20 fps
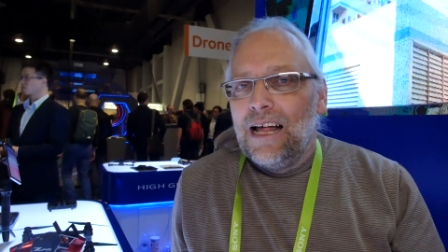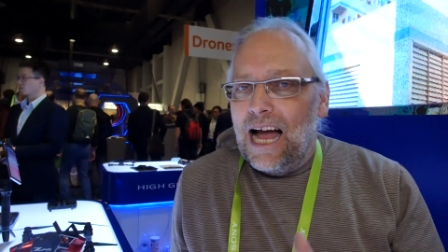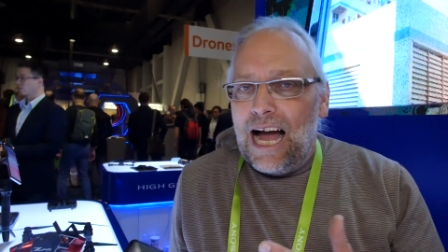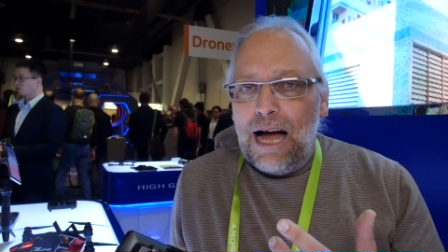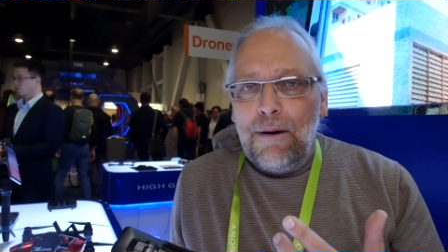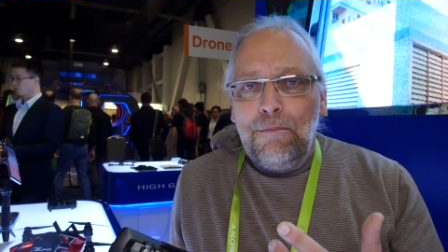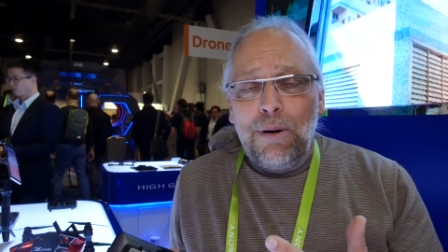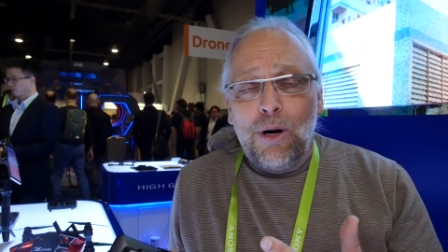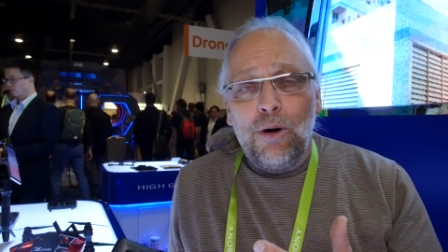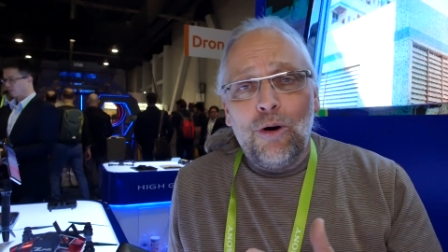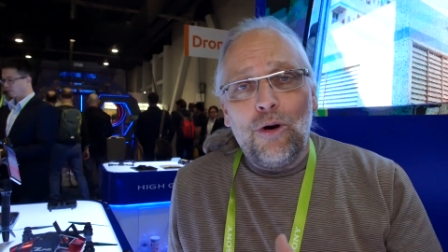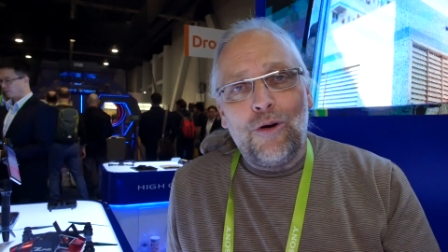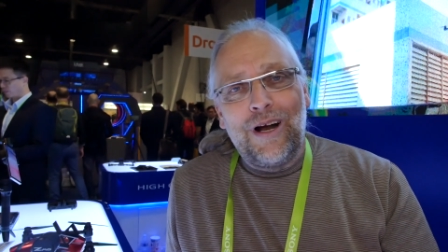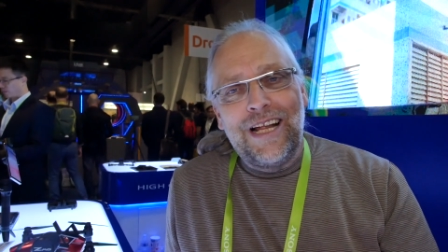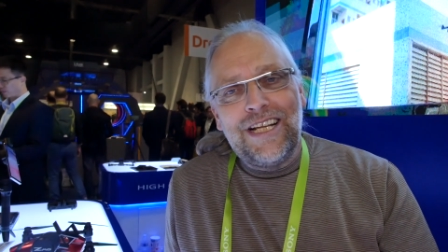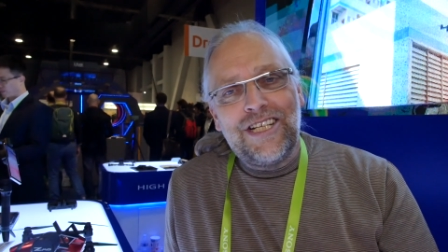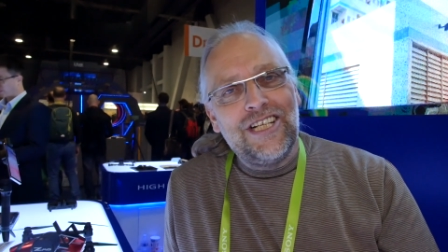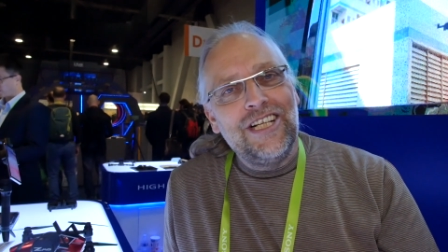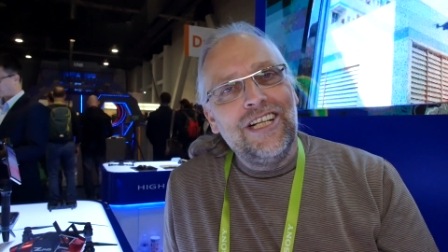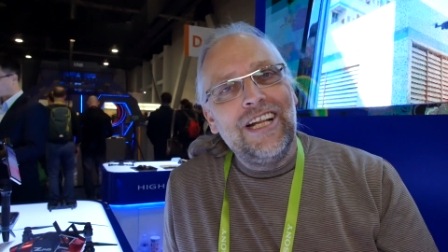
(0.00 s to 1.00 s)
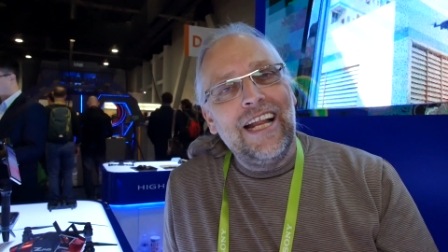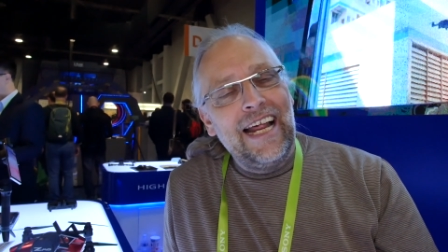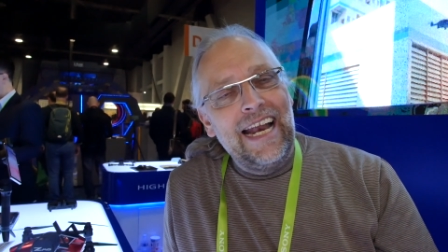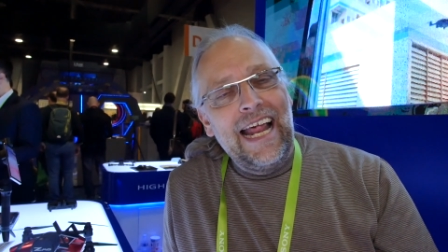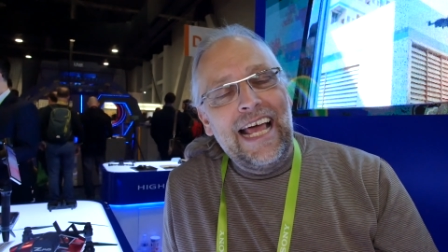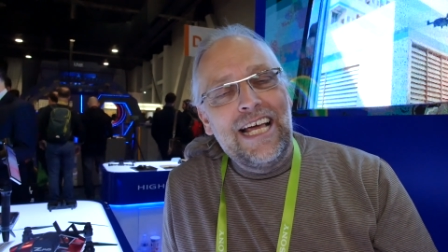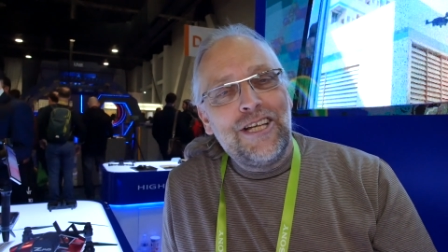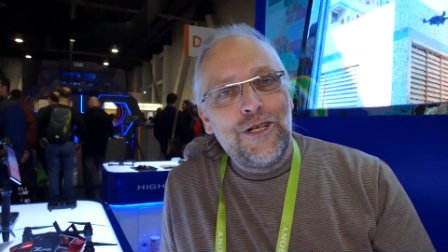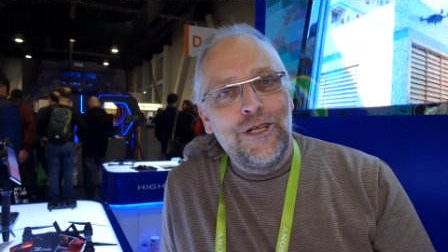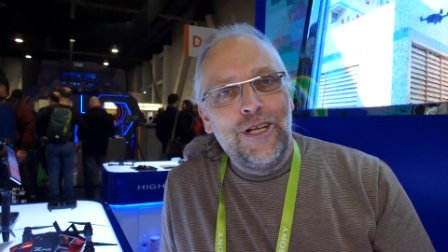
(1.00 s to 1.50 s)
I'm Bo Lorentzen,
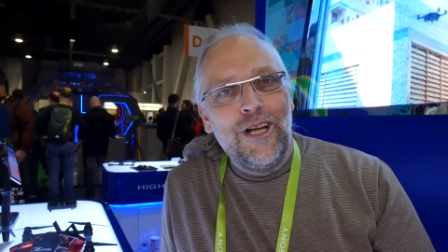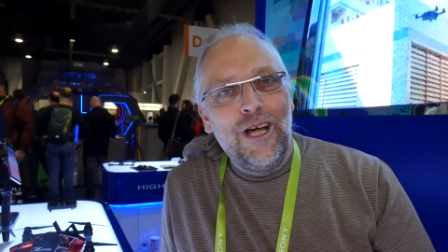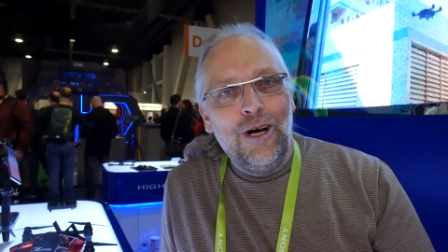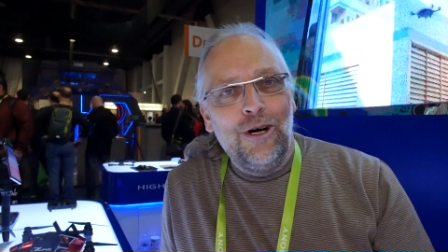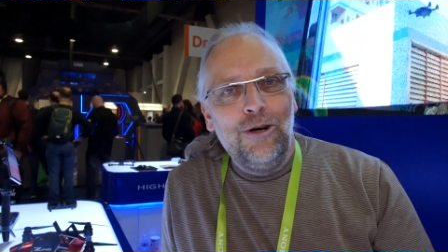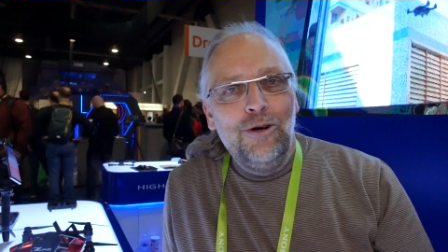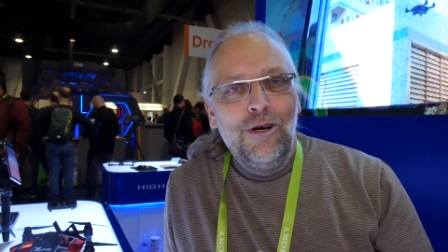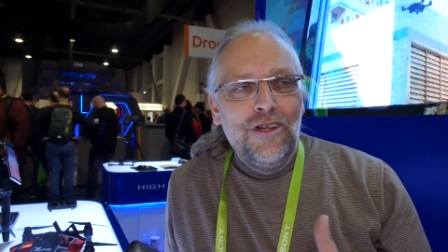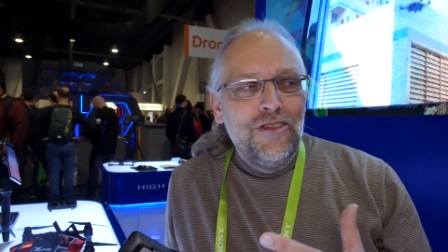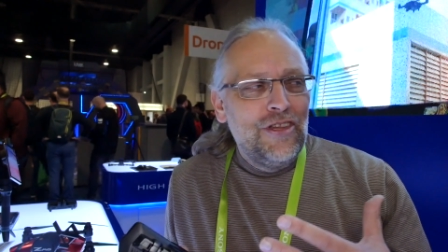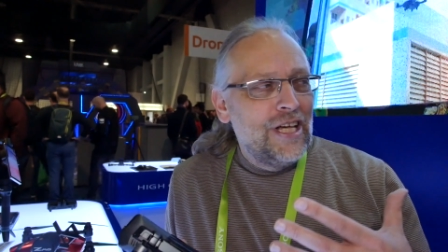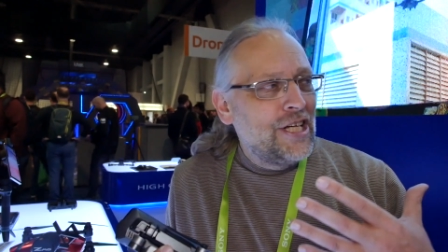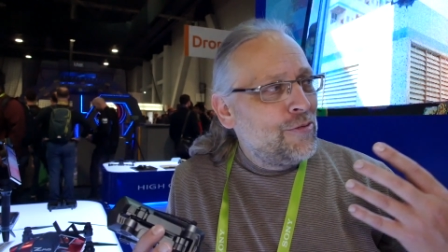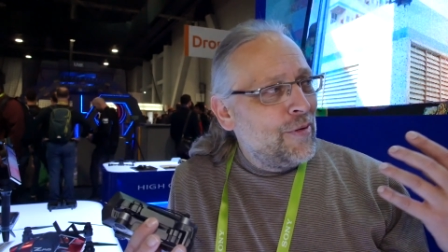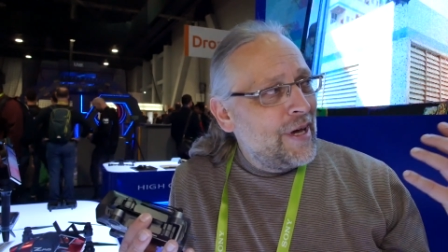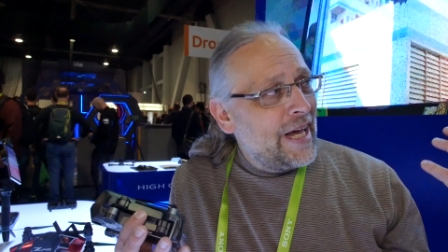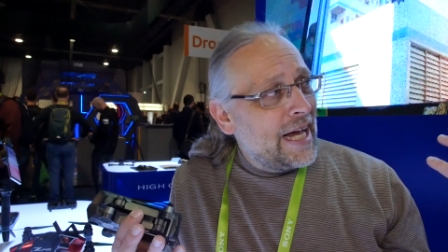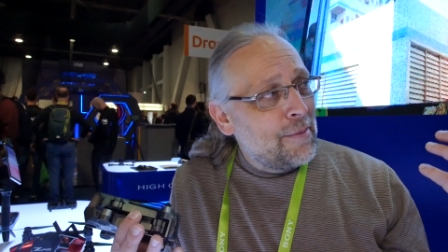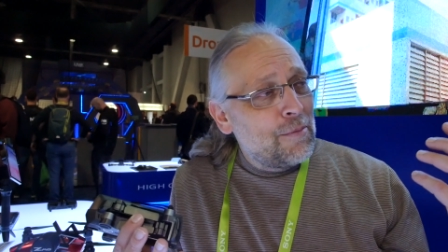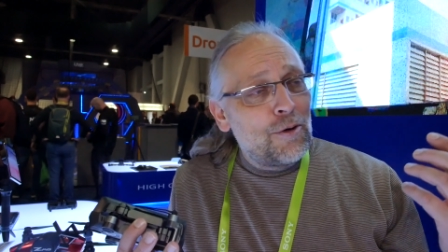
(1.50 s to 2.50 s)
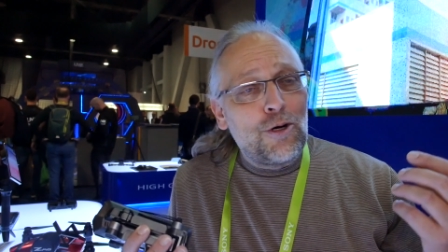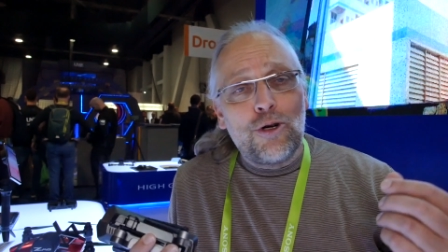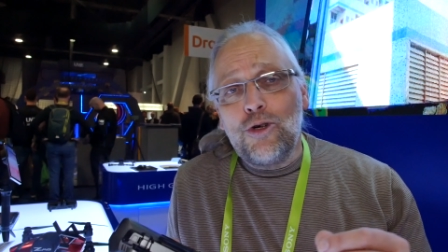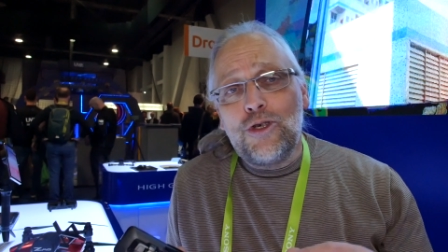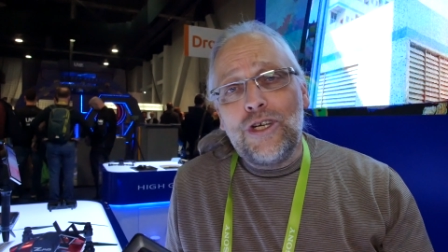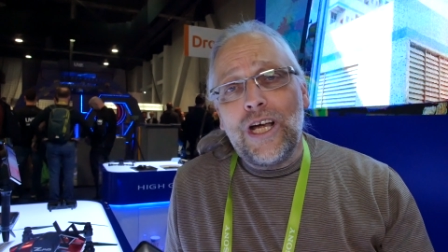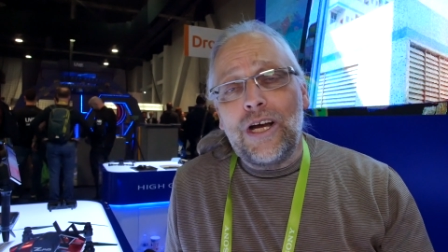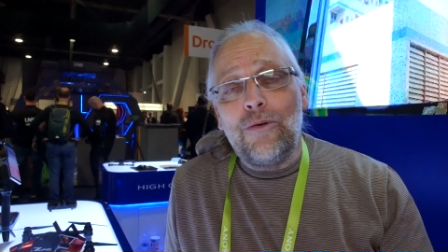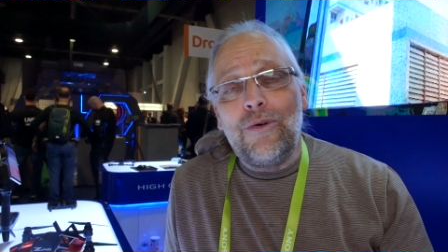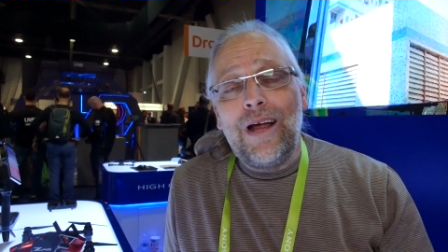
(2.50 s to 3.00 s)
and as you know, this week I'm
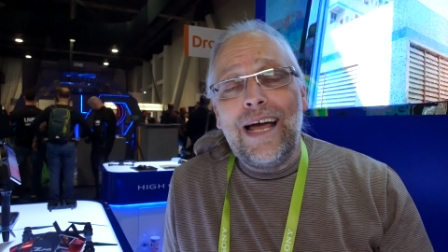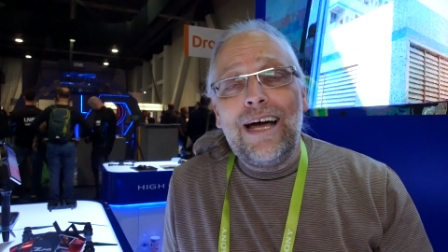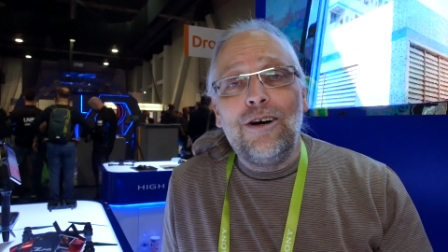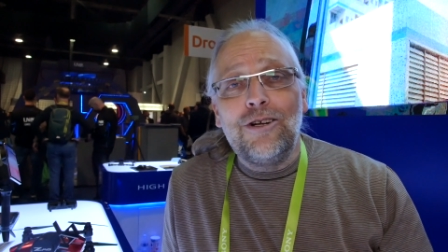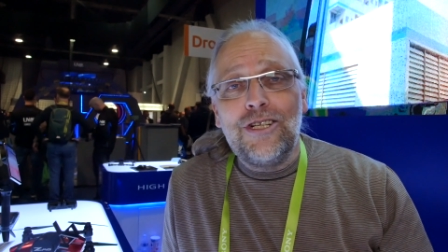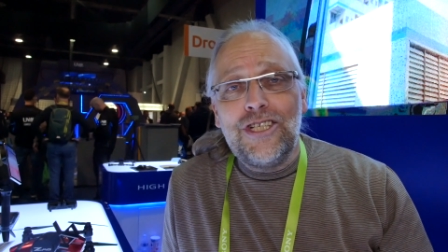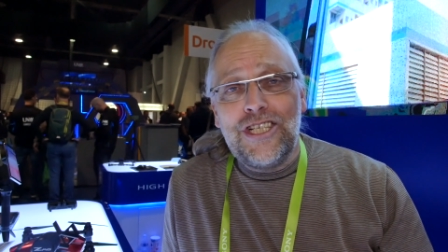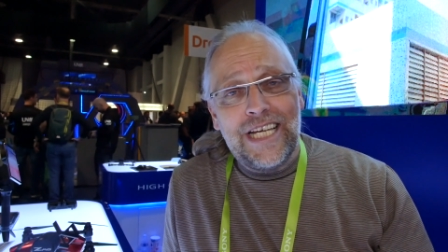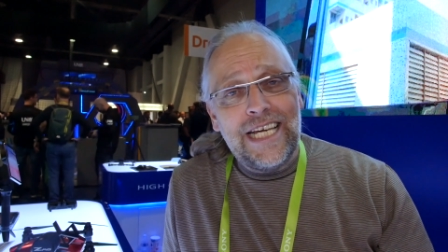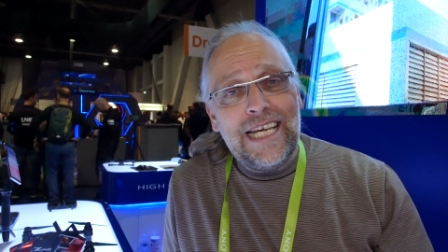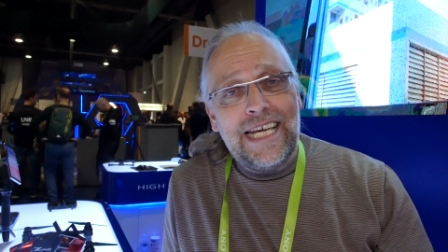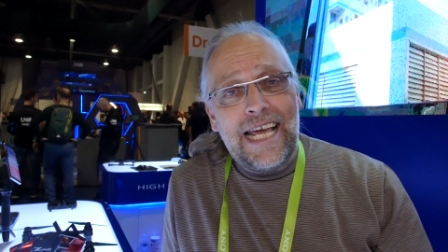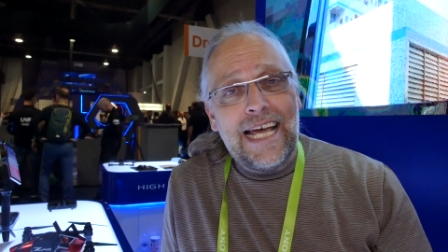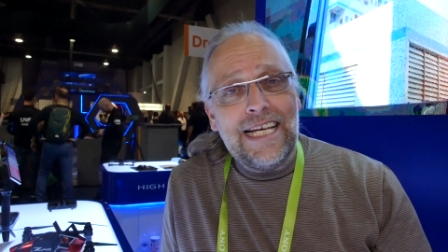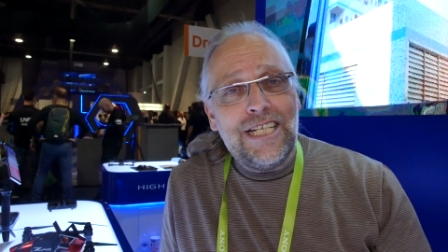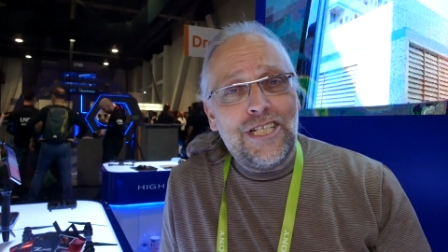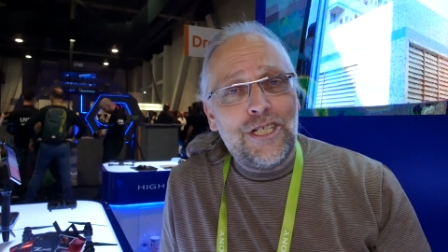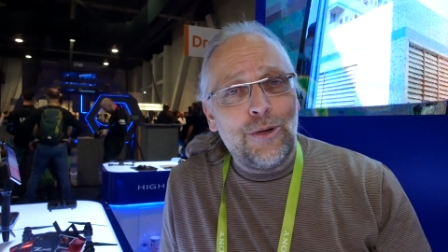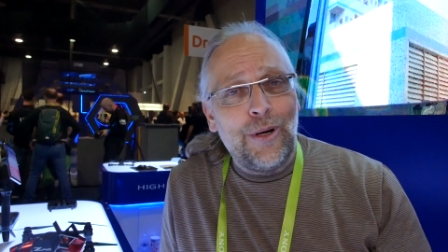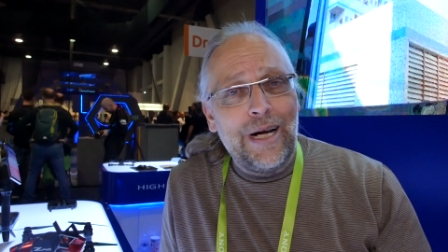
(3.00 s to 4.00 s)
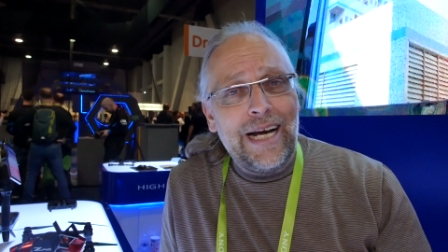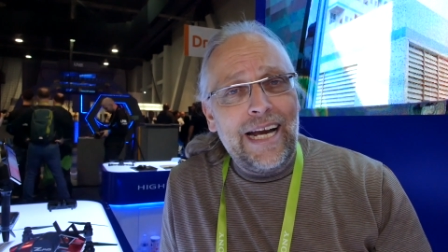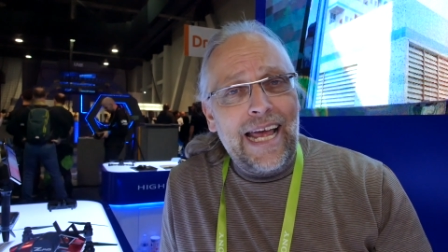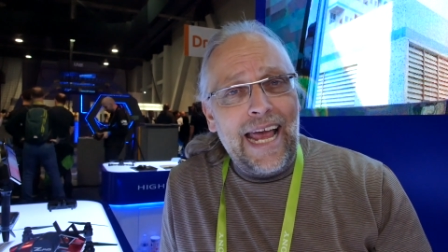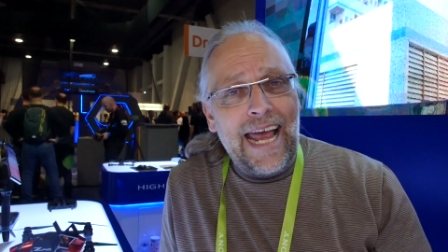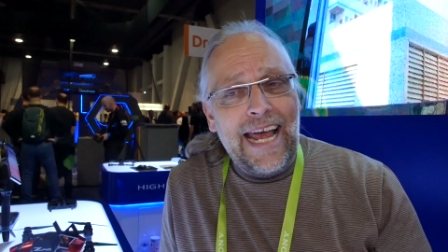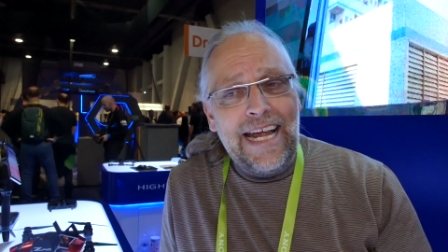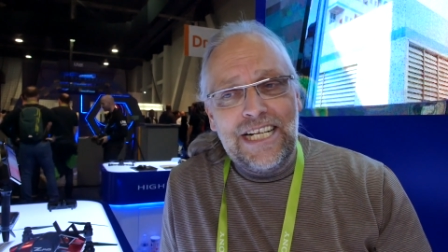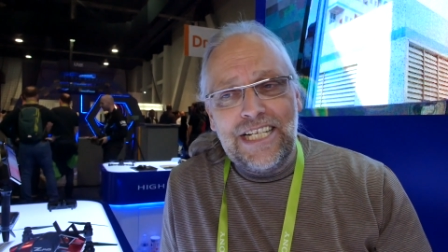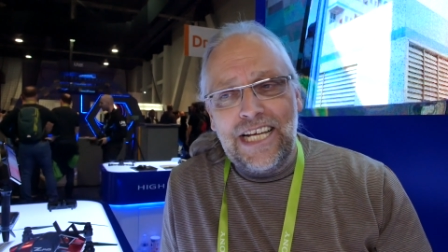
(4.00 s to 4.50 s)
cruising around CES
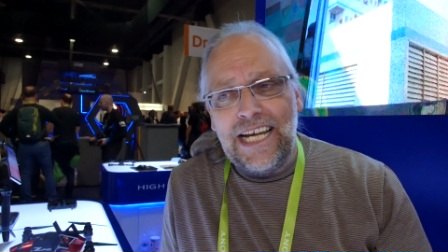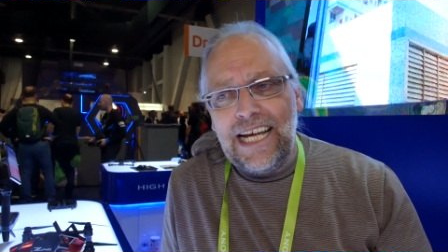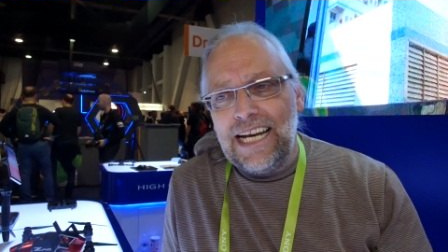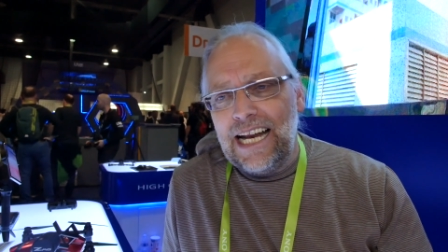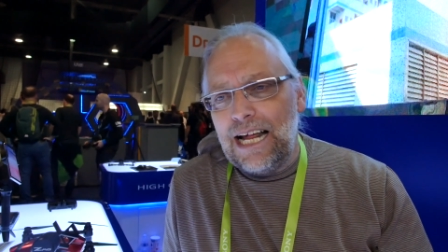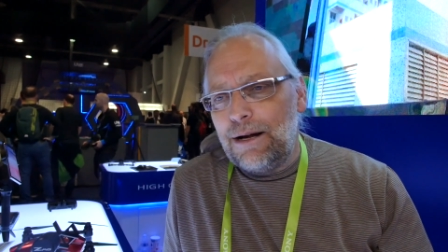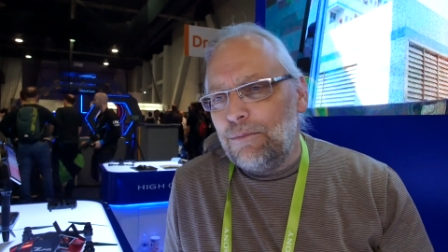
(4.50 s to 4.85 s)
2018.